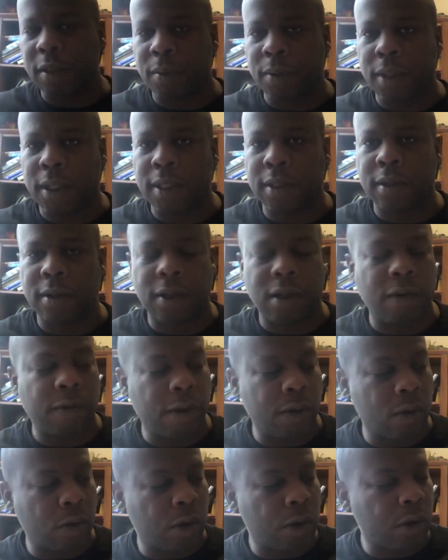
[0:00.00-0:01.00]
explanation of
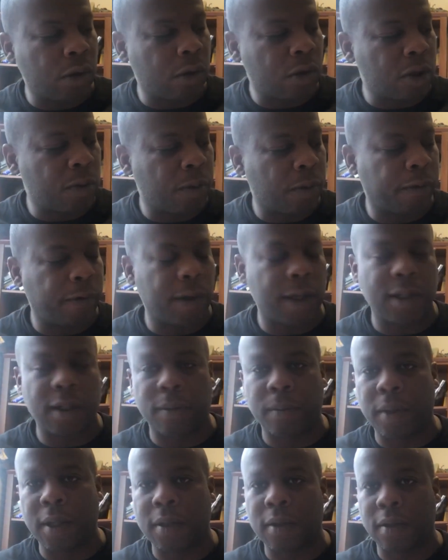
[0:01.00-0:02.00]
it or use
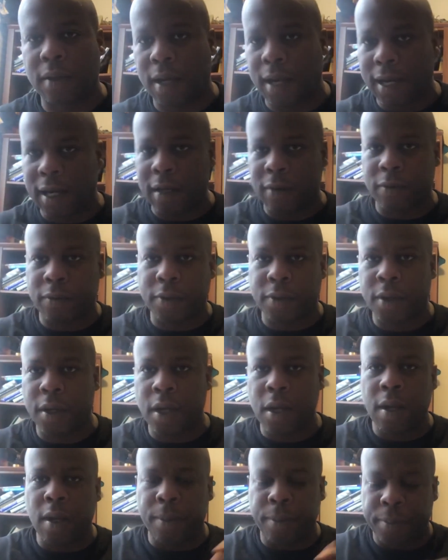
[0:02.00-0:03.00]
Professor Messer, however
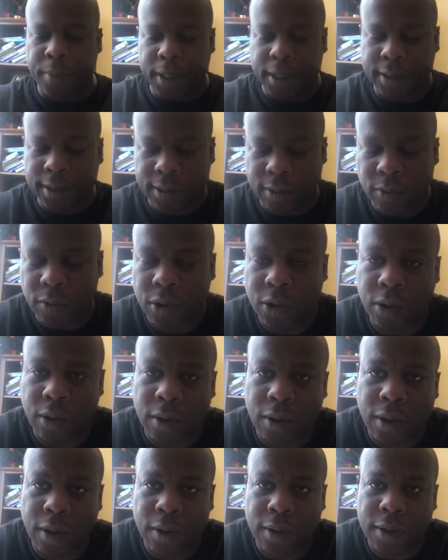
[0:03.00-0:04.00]
best suits your
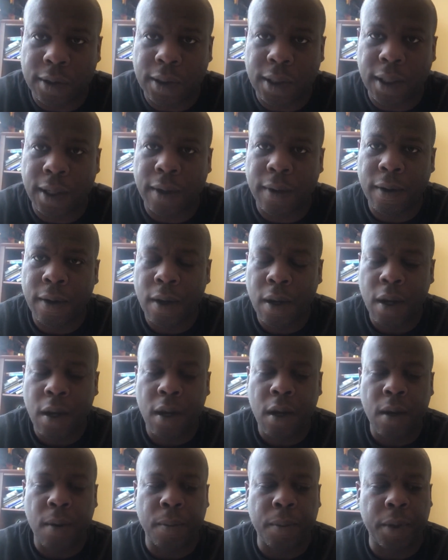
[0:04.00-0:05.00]
learning style.
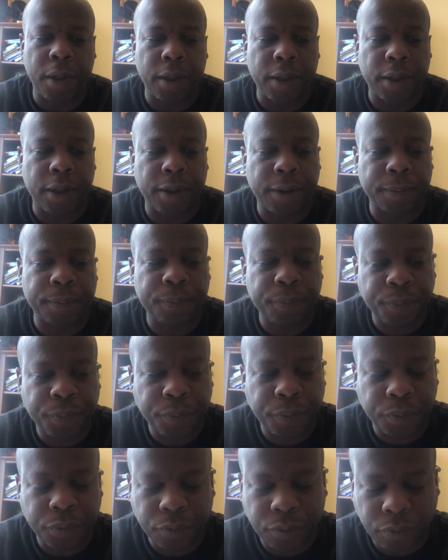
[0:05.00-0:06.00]
But, um,
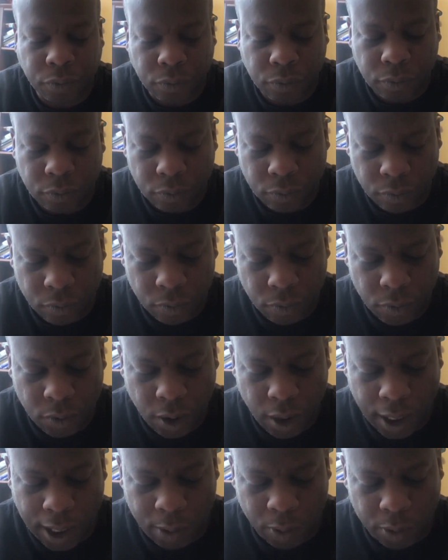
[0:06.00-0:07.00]

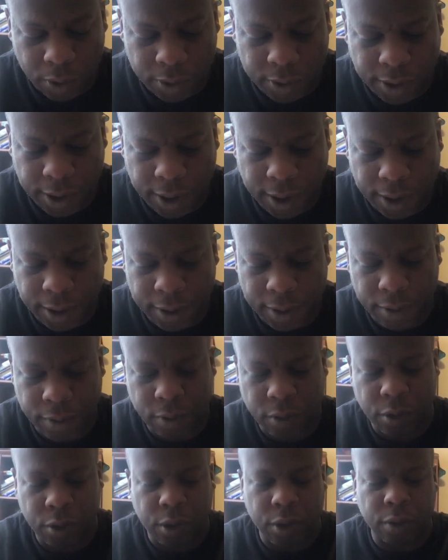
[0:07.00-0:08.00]
I will say,
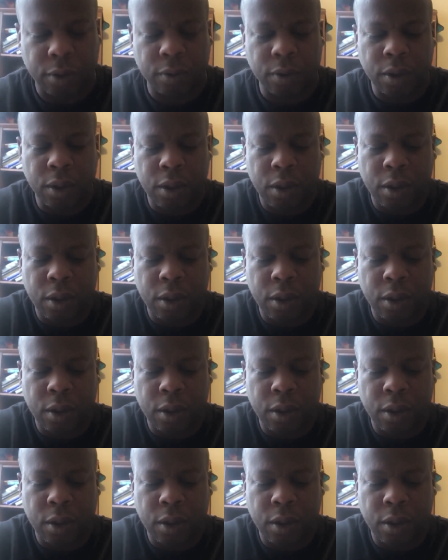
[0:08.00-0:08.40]
you know,